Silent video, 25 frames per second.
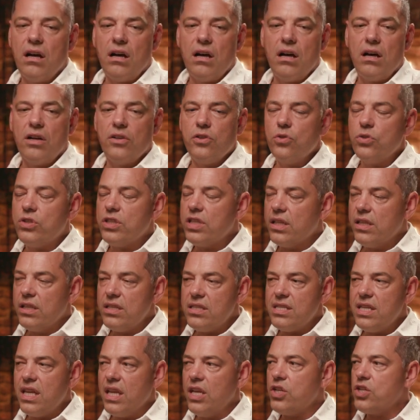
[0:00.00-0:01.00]

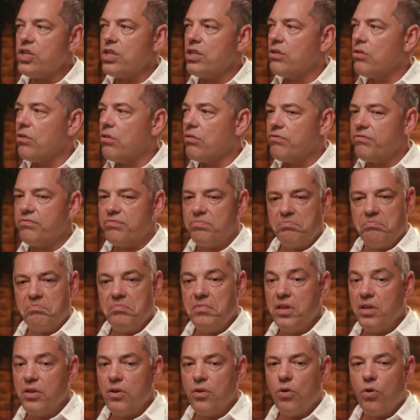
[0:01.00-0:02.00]
utilization of
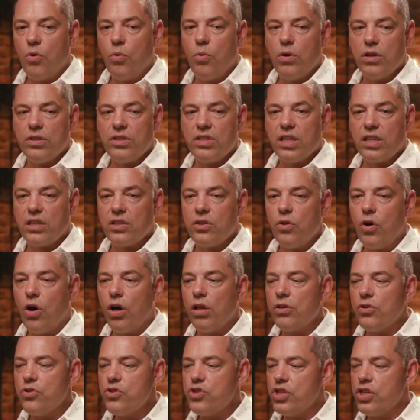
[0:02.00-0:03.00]

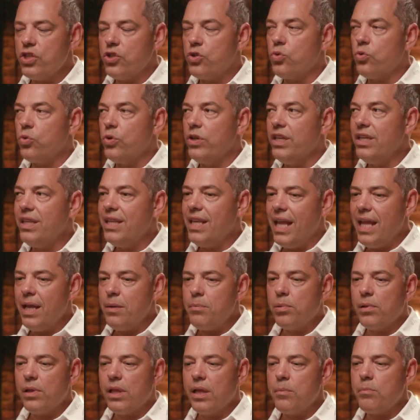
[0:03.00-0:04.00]
technology to
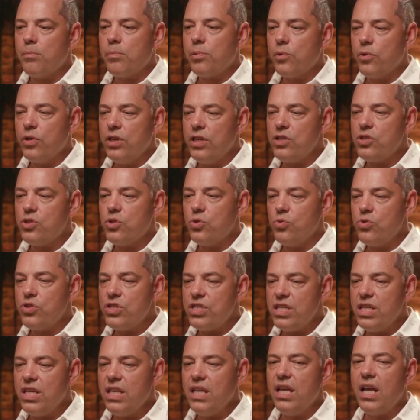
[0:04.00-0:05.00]
enable employees to
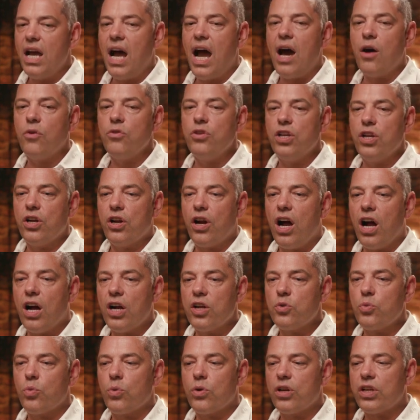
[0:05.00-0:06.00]
see how their
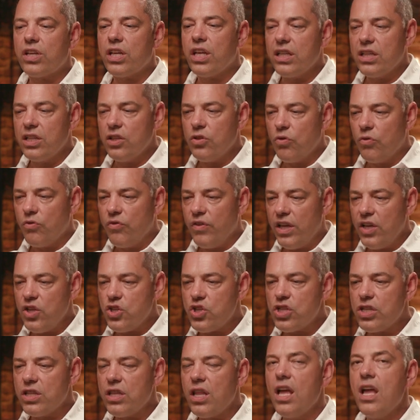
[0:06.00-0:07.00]
hard work and
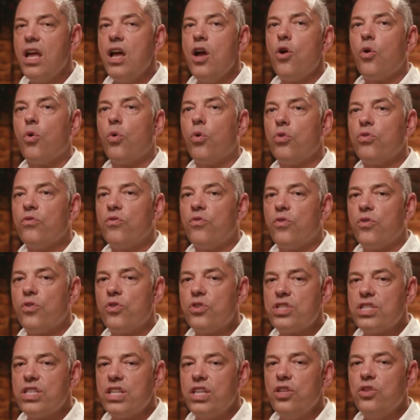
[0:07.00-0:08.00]
innovation
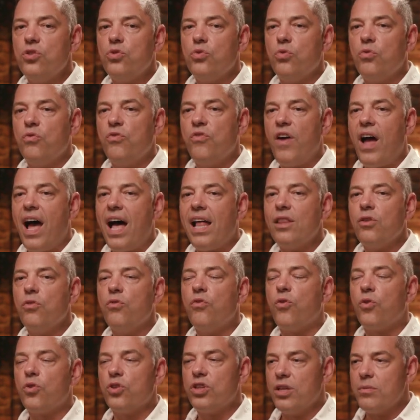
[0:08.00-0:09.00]
converts into value
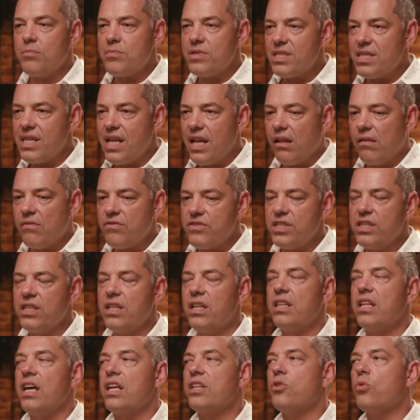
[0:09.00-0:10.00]
for themselves.
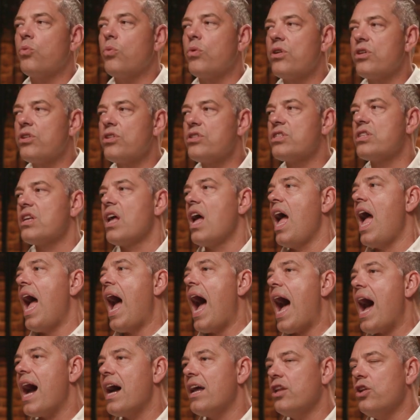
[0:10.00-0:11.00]
In other words,
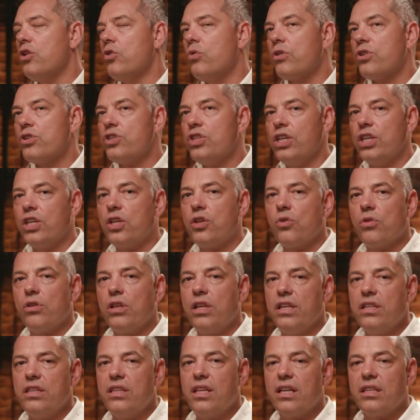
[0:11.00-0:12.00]
how do you
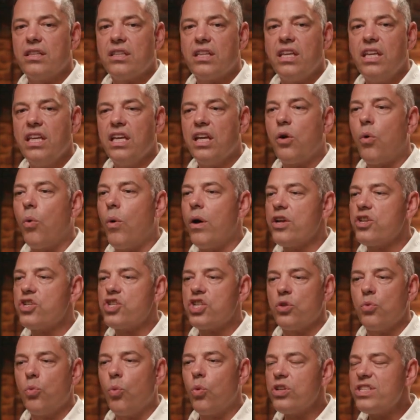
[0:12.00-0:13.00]
articulate that key
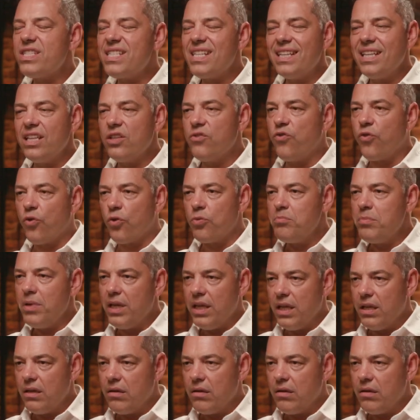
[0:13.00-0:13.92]
question? What's in it for me?